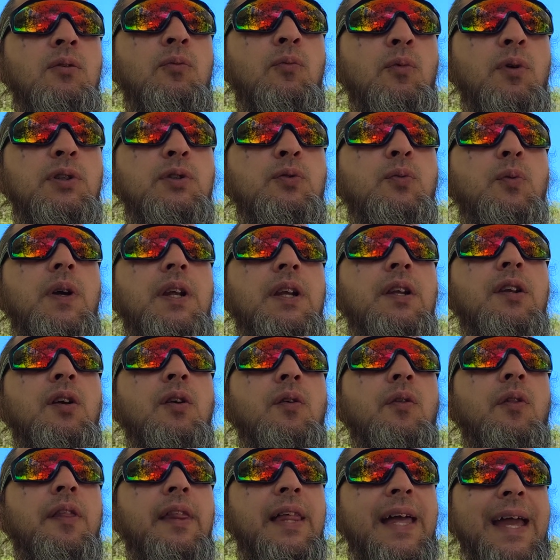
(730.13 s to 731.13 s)
Once we
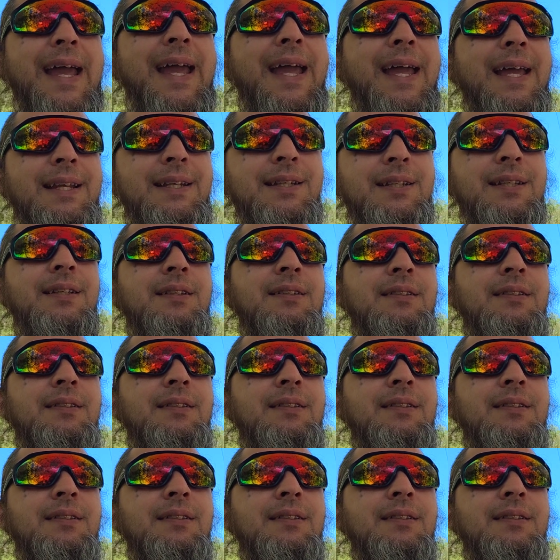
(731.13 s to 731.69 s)
do that,